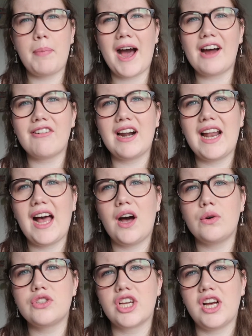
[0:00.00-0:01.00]

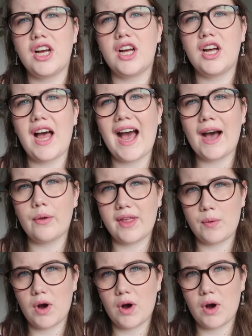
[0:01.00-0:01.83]
parallel to how they